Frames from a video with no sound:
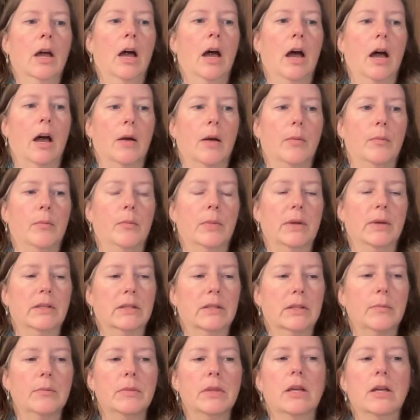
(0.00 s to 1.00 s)
um, but
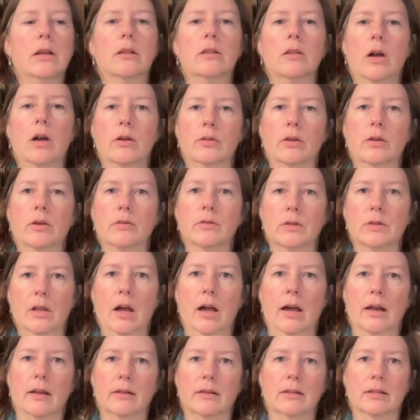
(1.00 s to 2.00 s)
something along those
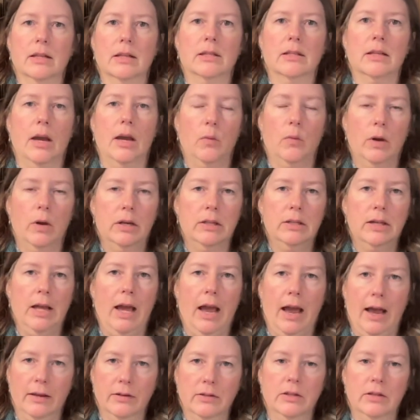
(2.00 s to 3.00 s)
lines that's i want
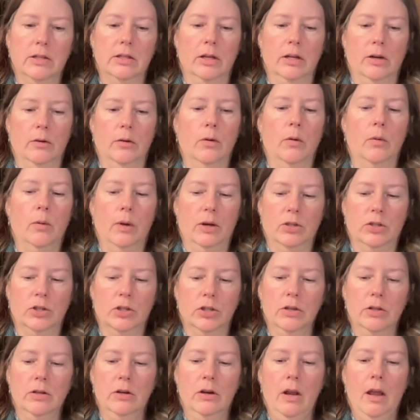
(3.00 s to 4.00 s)
to ask the tarot
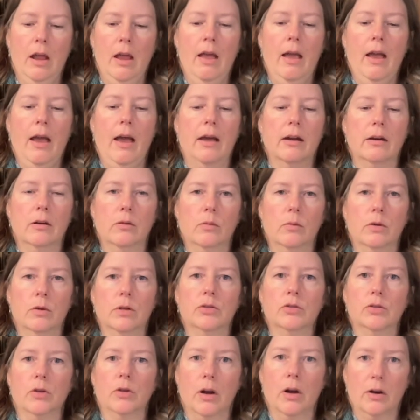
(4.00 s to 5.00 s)
question and i want
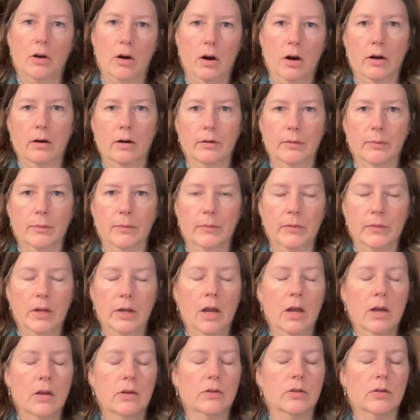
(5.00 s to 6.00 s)
to draw a card
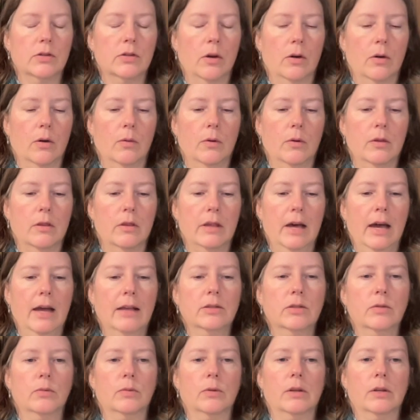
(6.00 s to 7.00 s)
so
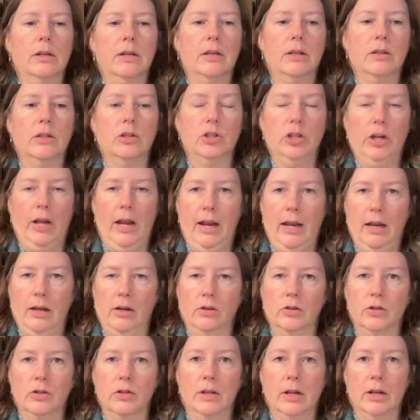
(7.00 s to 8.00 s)
that's really the
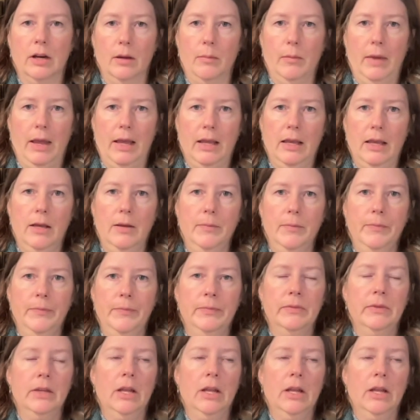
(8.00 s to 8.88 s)
change that i'm making